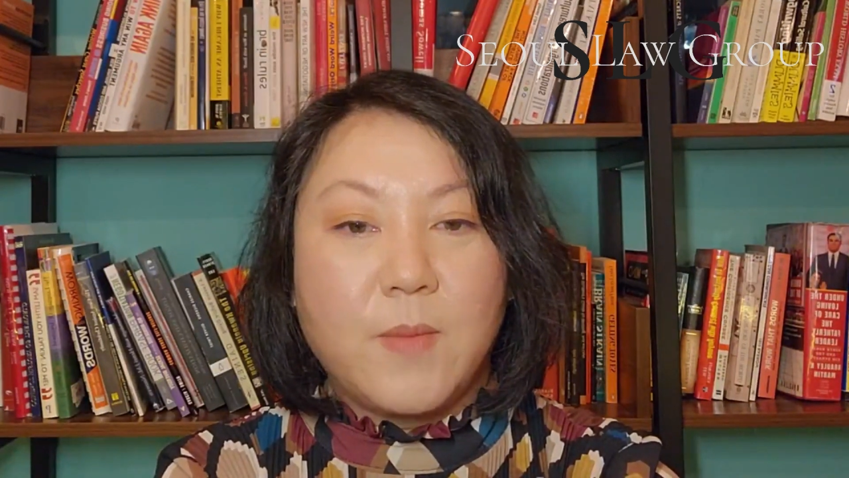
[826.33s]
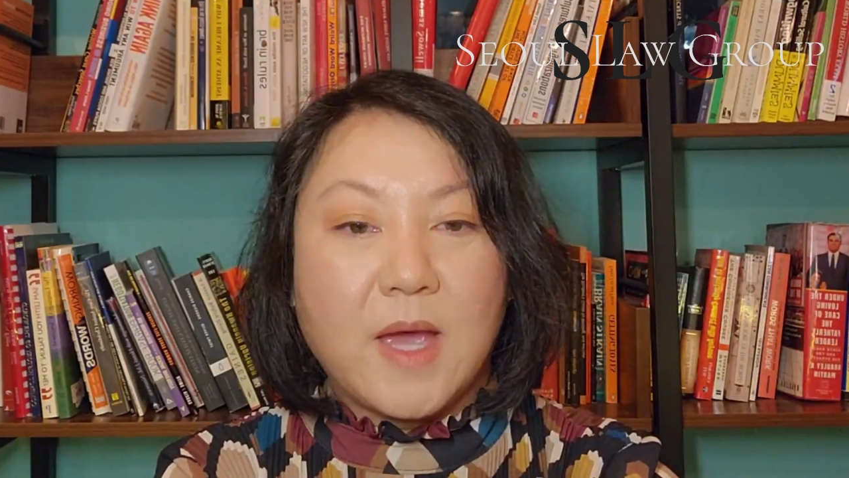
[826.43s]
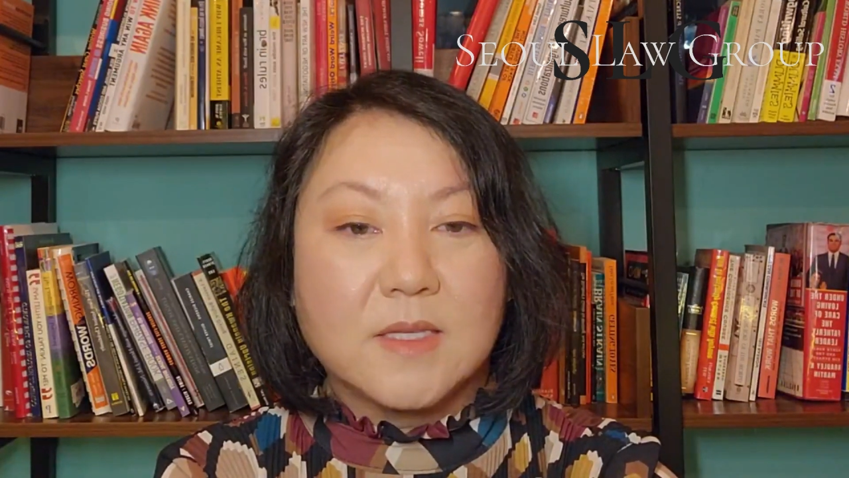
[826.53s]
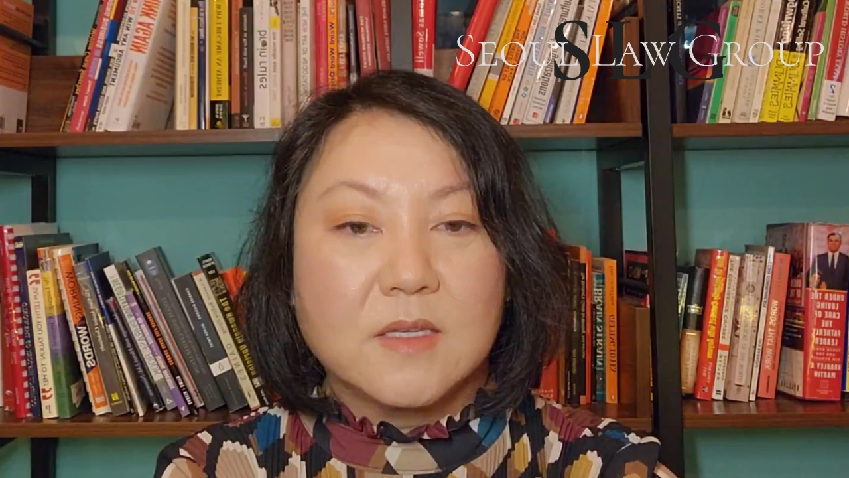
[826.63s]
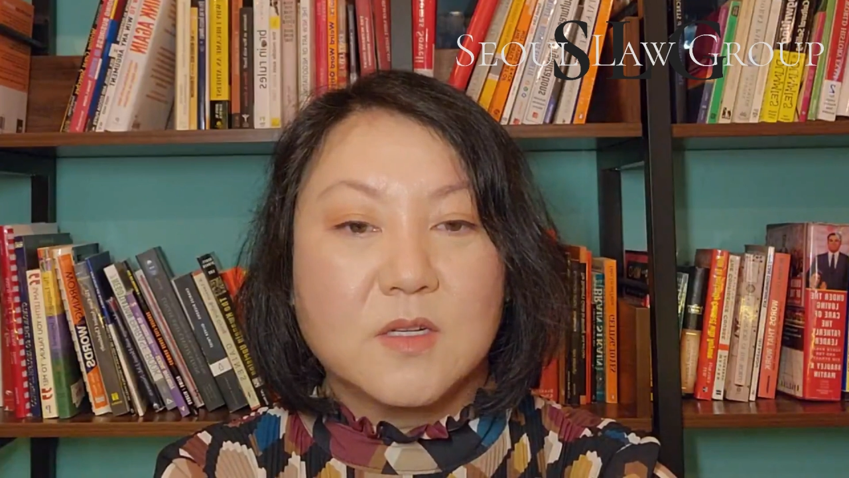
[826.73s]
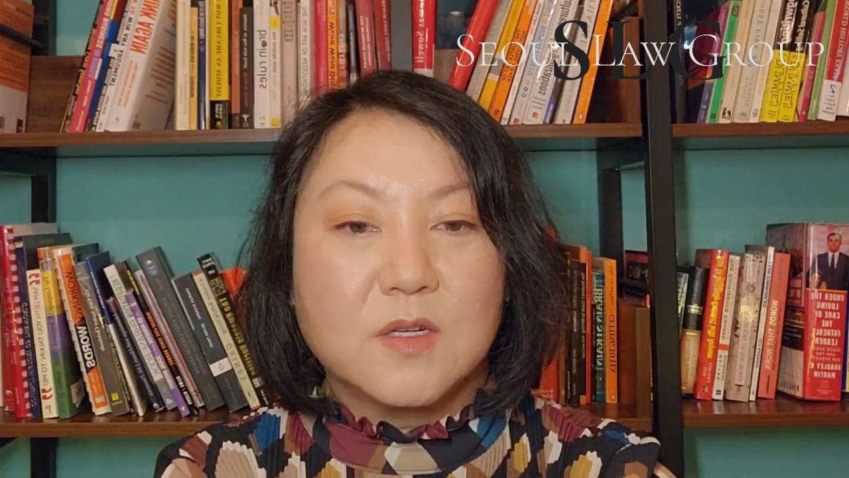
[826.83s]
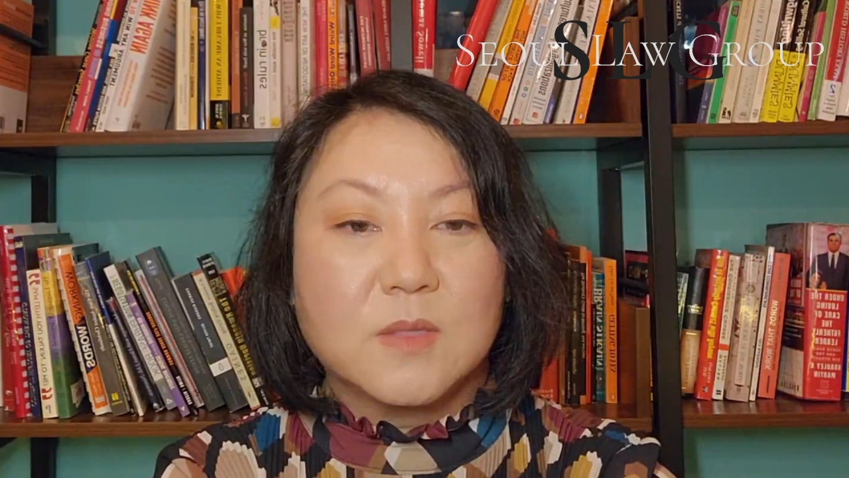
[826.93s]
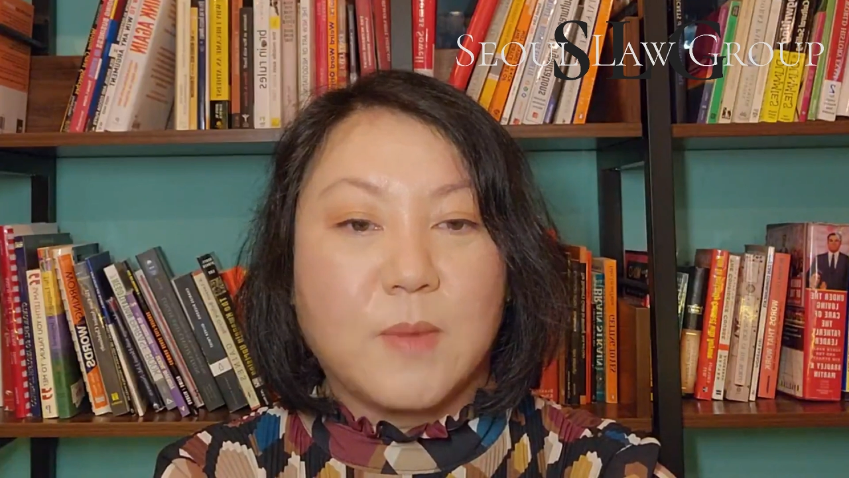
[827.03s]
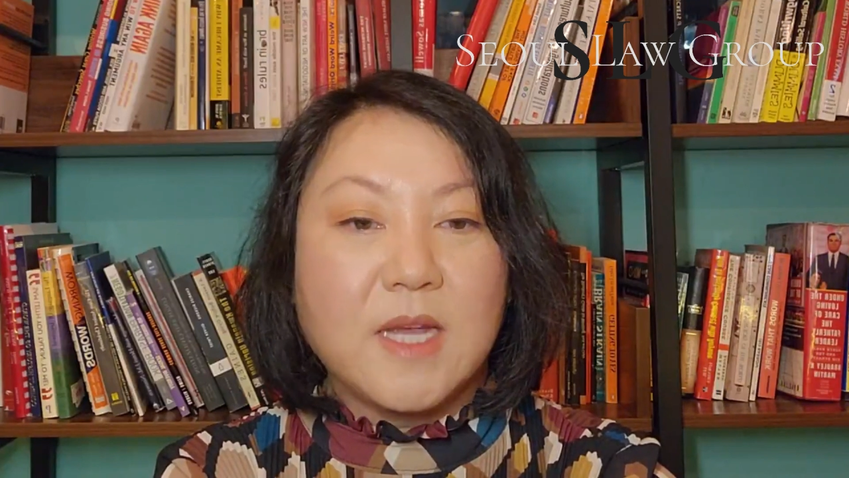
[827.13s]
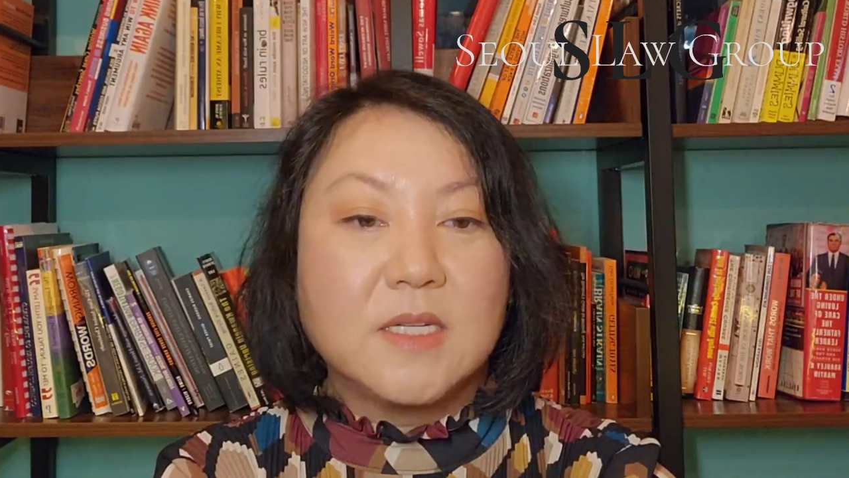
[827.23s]

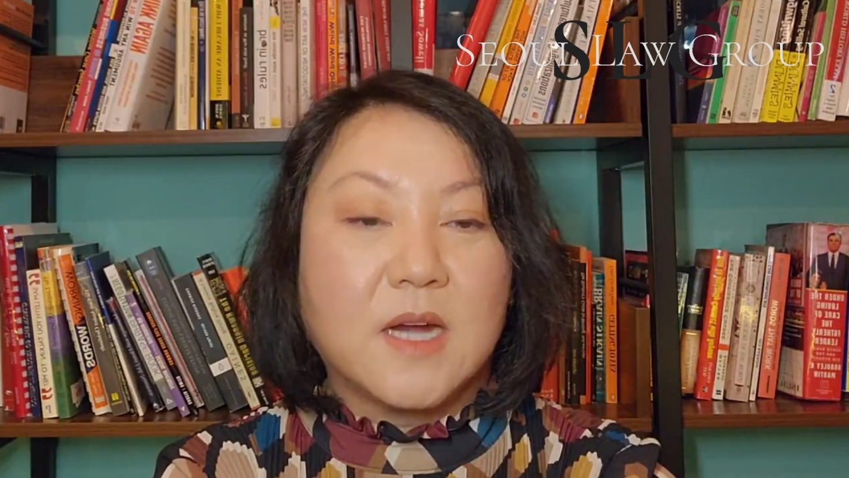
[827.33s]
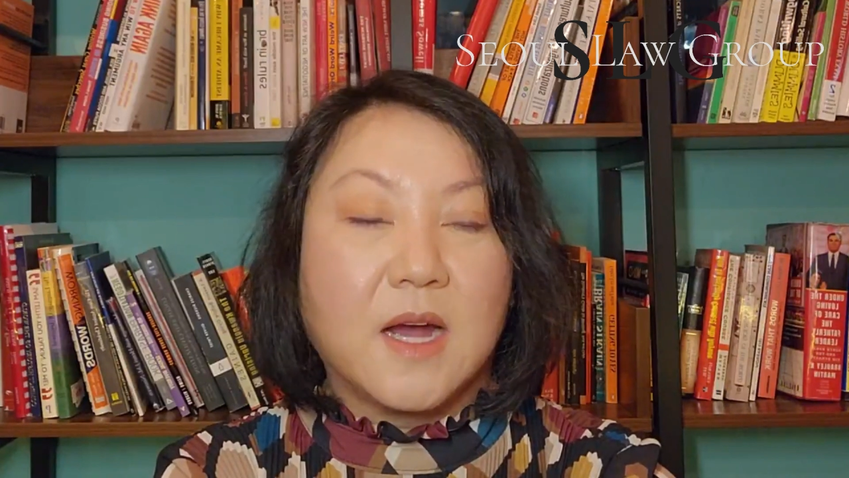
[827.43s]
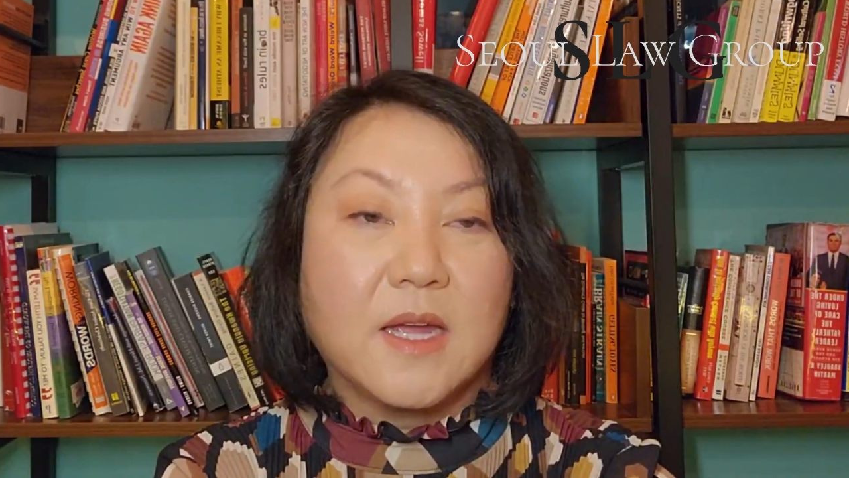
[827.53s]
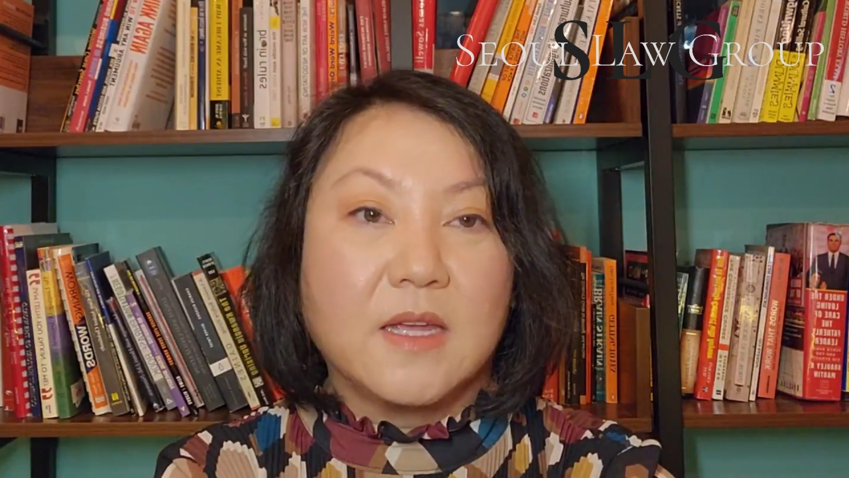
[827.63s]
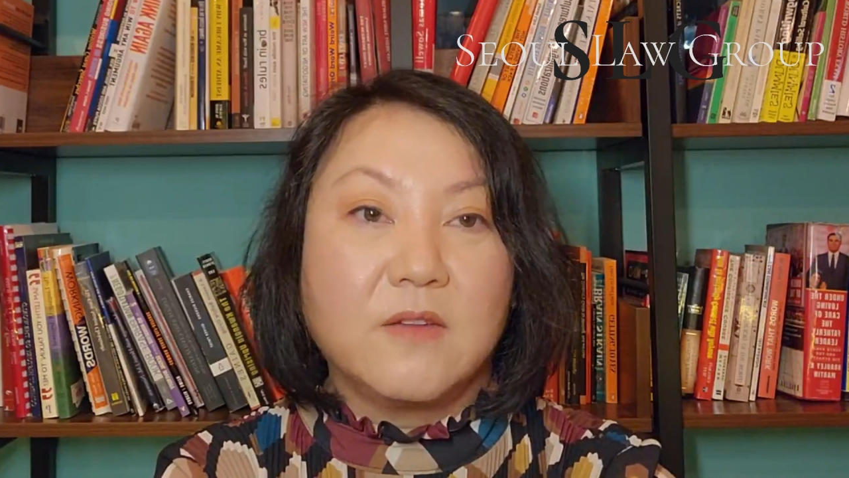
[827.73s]
passengers might die